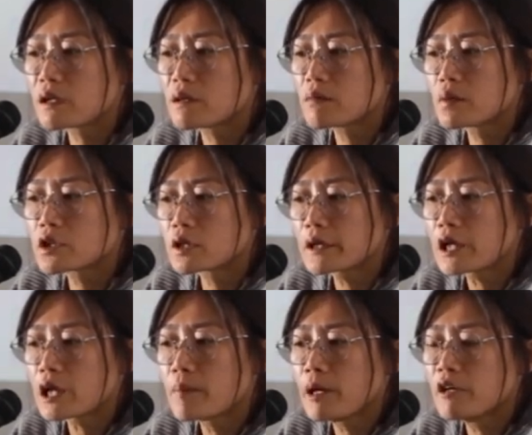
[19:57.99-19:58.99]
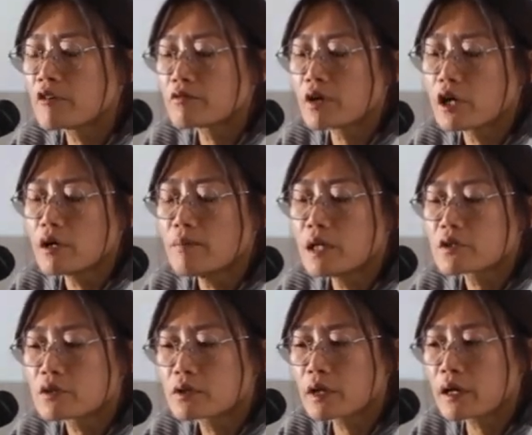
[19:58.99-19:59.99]
we're talking about
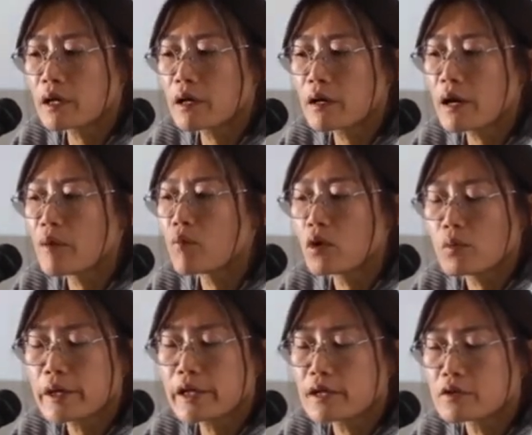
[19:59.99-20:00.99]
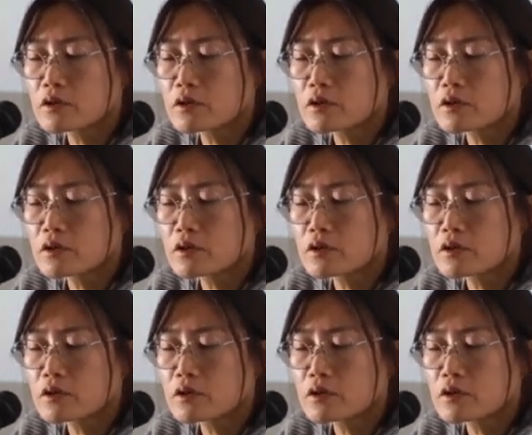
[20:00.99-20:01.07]
environmental care and what we can